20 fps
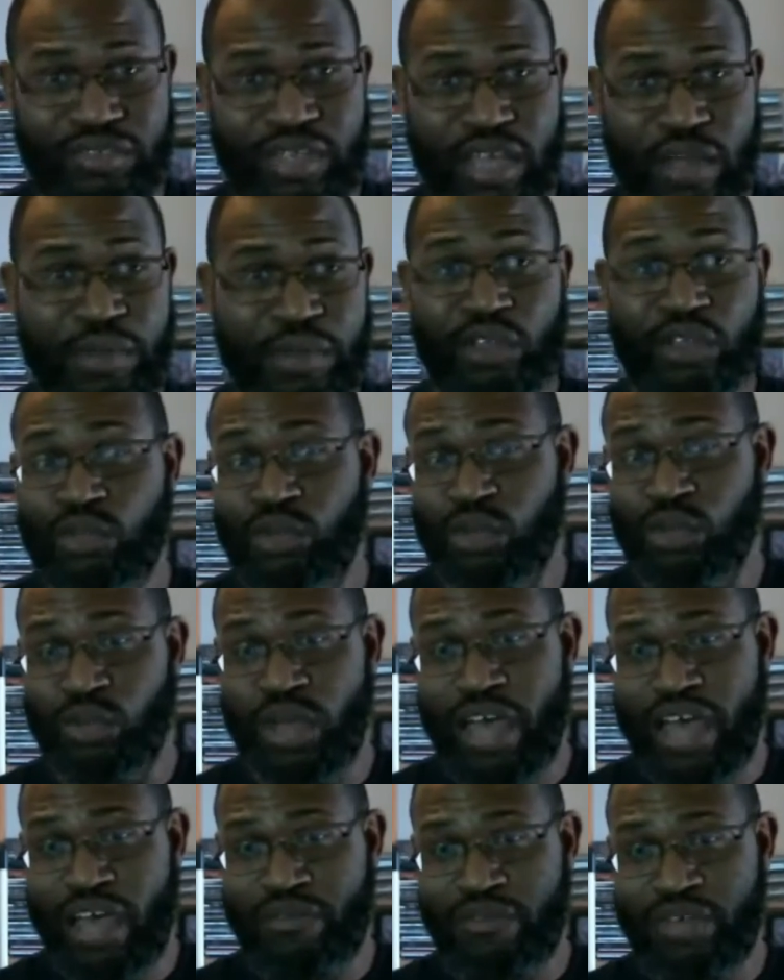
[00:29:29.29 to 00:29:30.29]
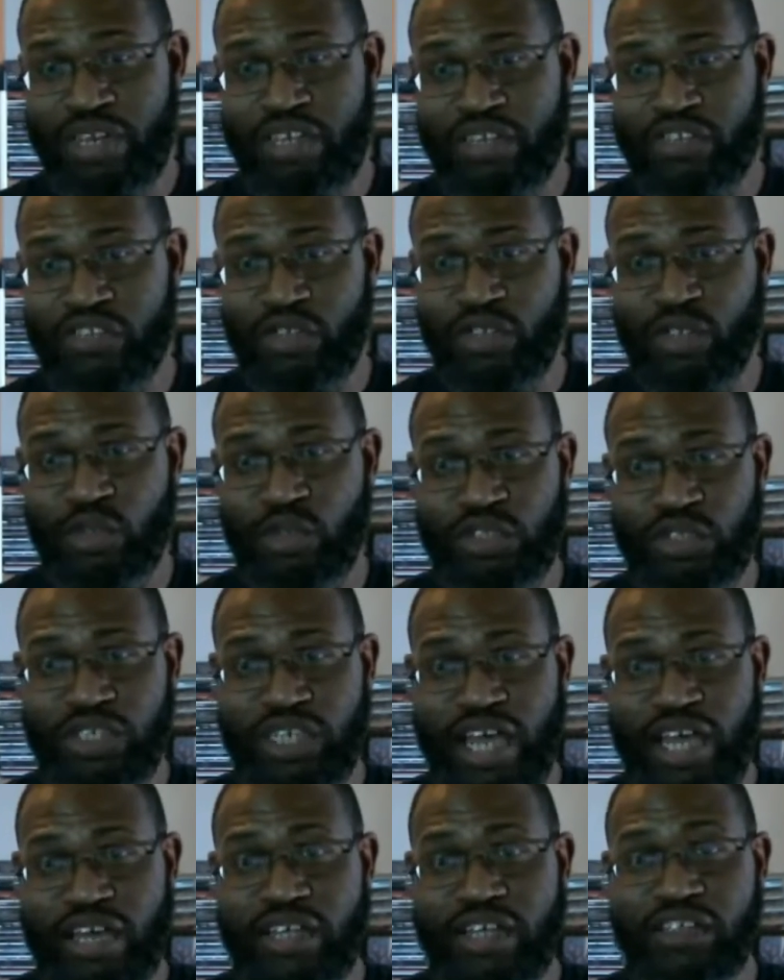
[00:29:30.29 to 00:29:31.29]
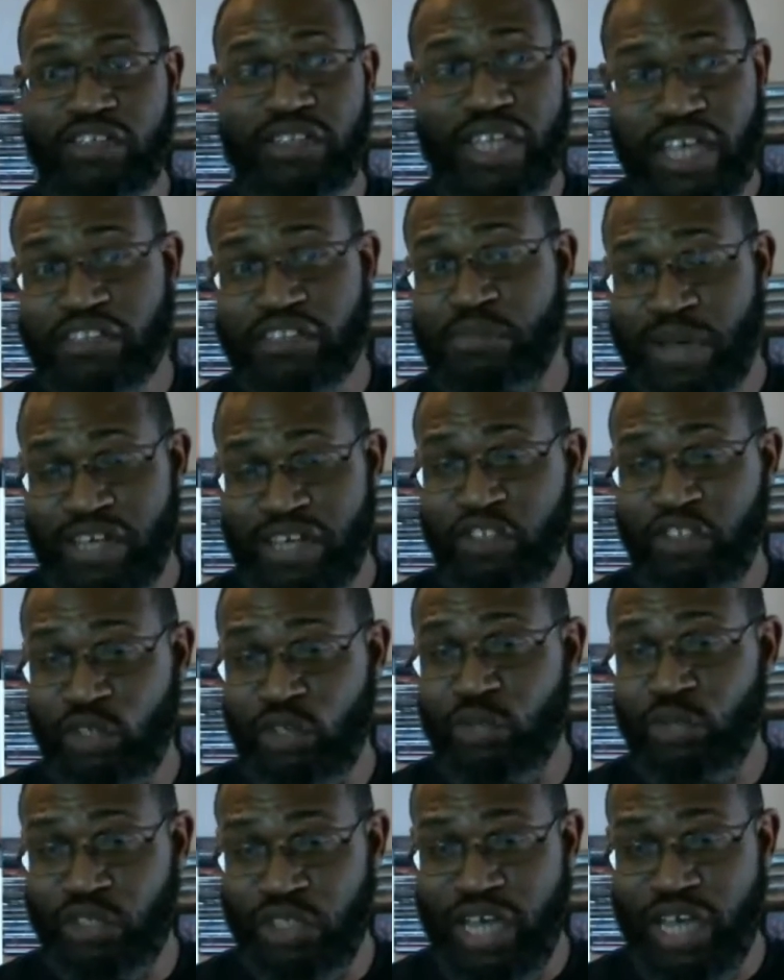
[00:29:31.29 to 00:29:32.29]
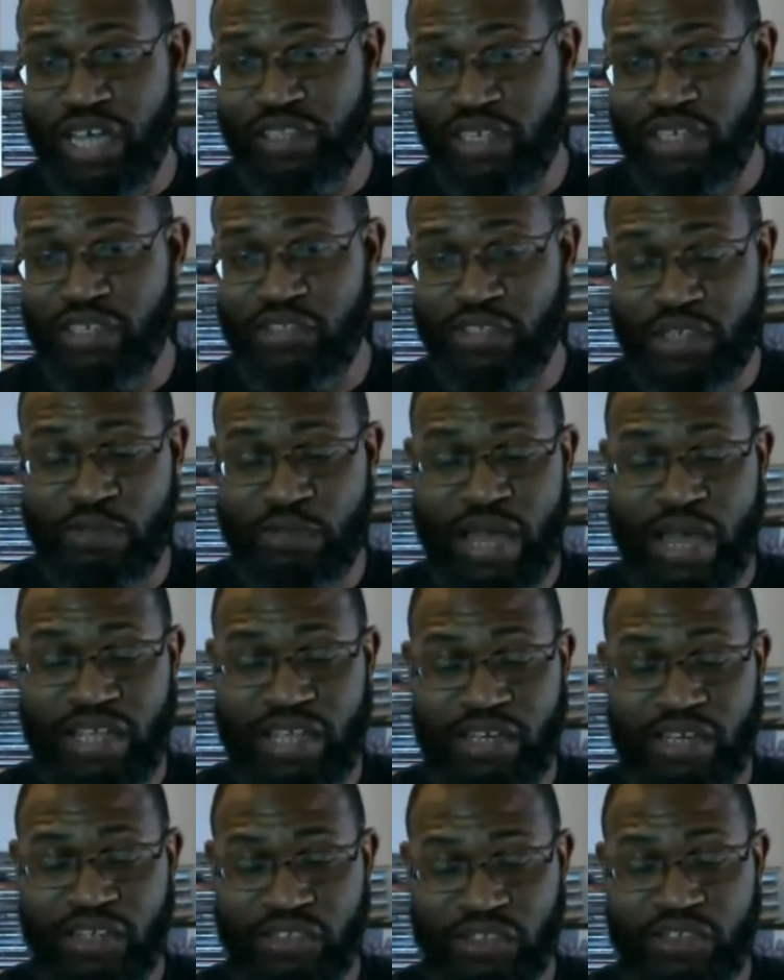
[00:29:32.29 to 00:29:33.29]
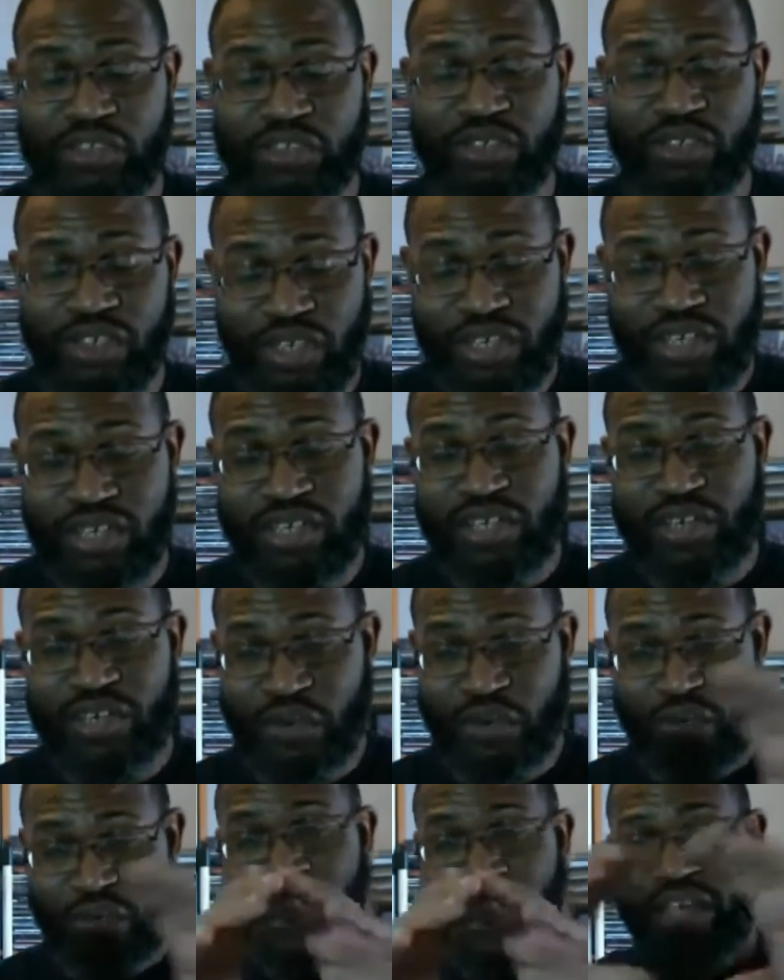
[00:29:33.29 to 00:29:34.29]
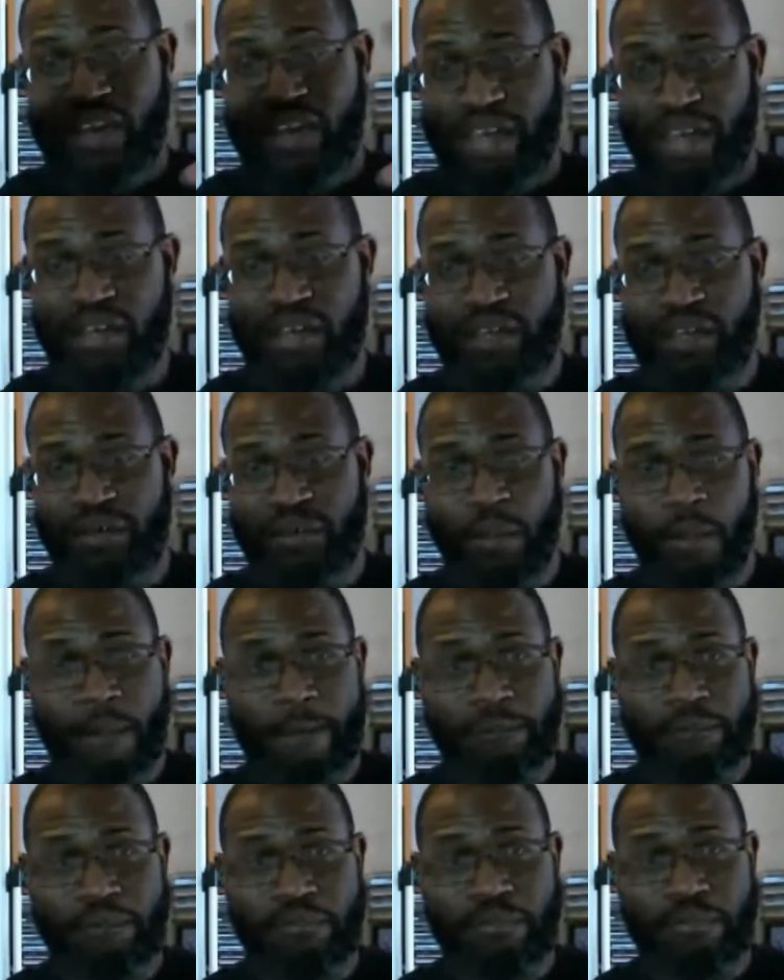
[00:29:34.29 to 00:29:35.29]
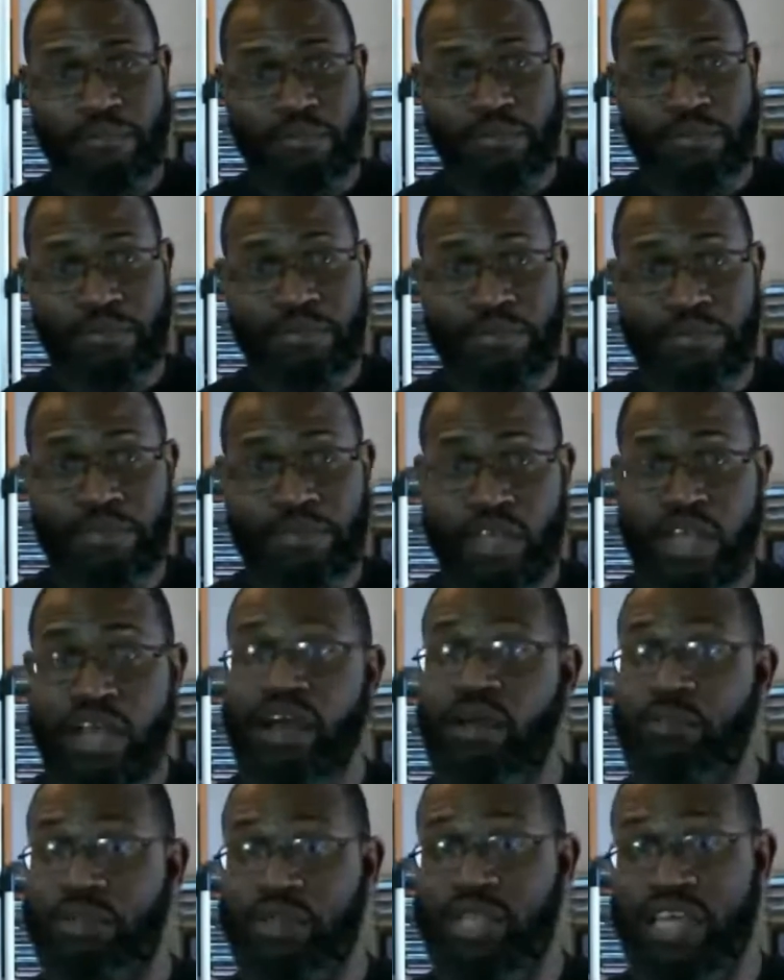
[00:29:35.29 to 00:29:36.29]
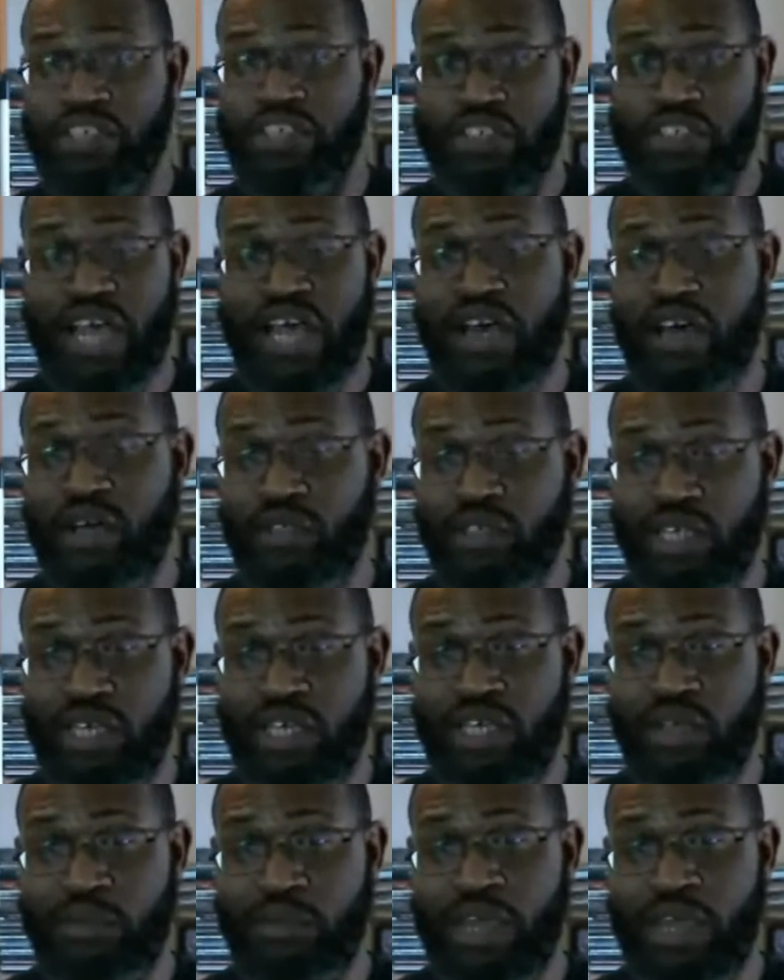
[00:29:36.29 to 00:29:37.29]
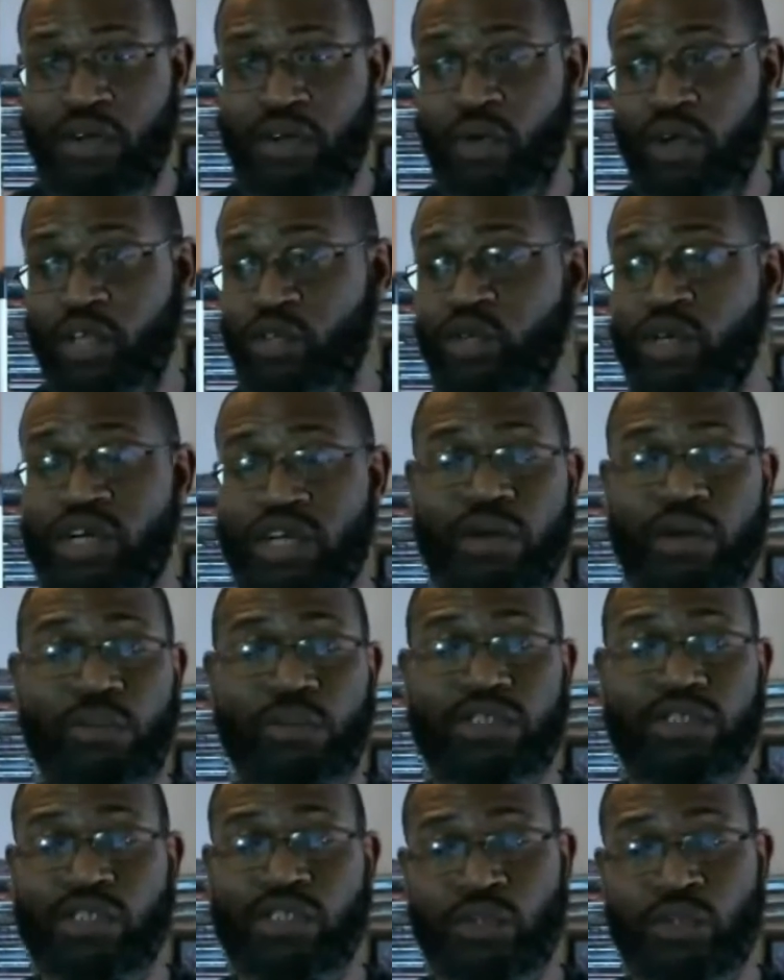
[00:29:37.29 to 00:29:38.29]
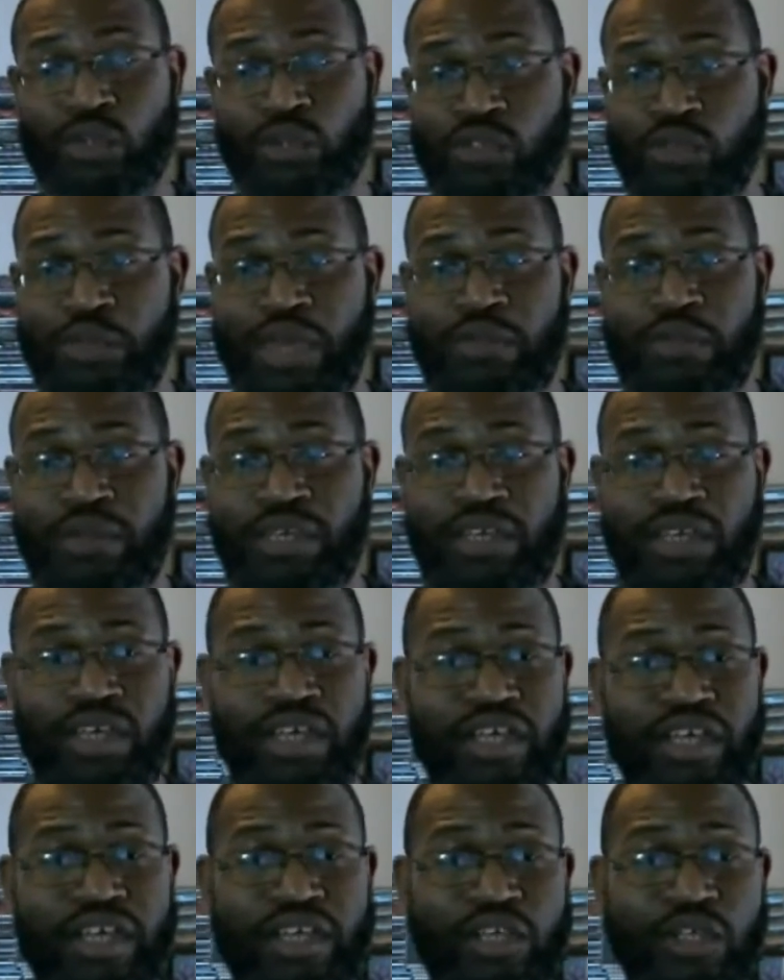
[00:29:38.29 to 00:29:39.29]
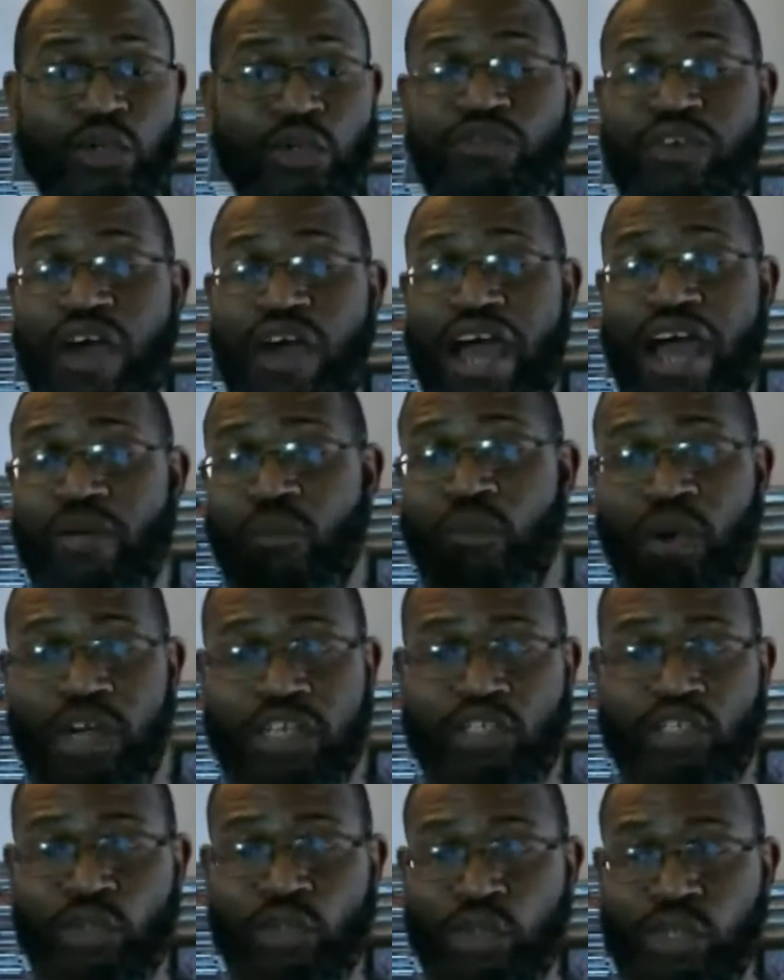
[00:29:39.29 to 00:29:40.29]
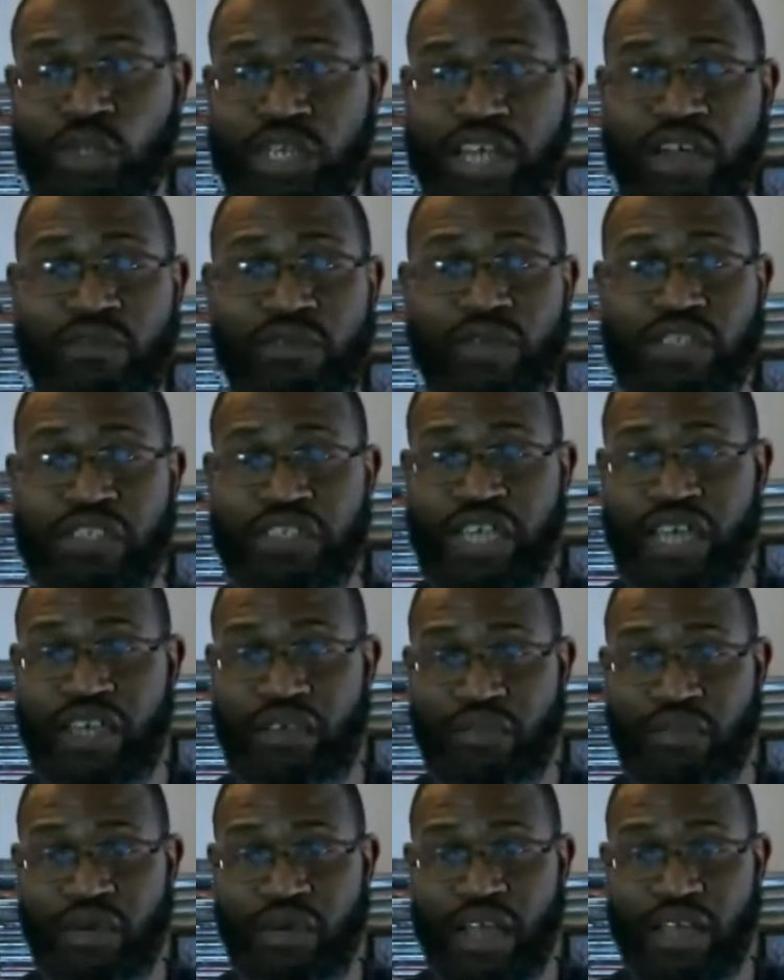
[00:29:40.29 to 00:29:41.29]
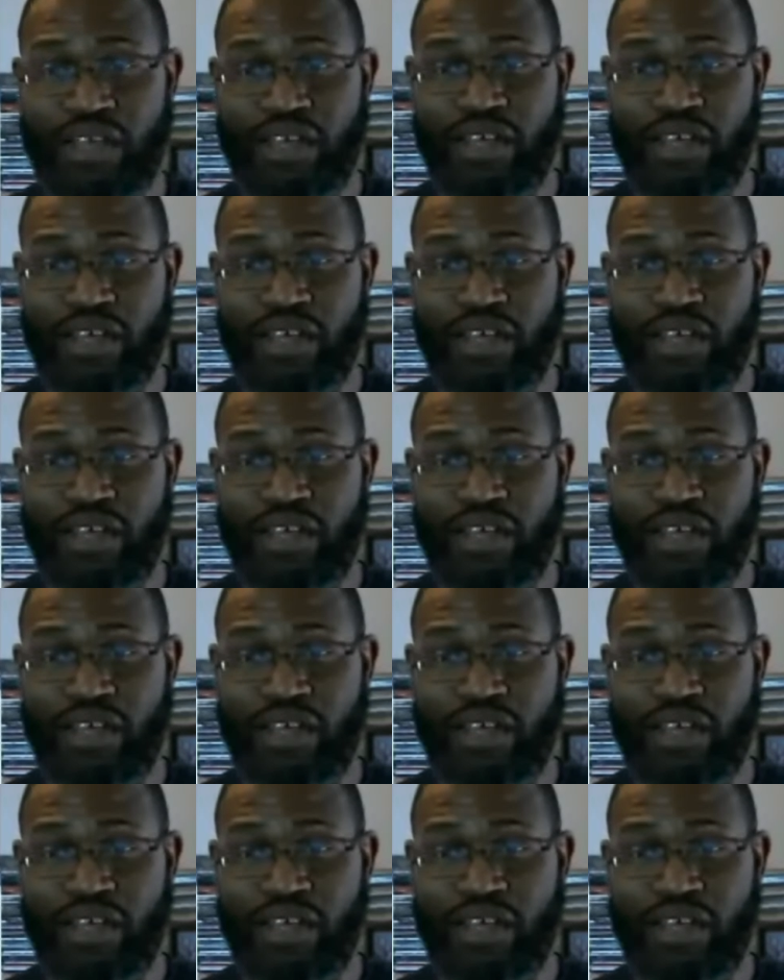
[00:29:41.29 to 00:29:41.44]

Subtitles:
I mean, do you have any solution ideas? That's my solution. I think somebody needs to create a complex style thing, man, where you hook up with dudes. Maybe you find one dude in every state, right?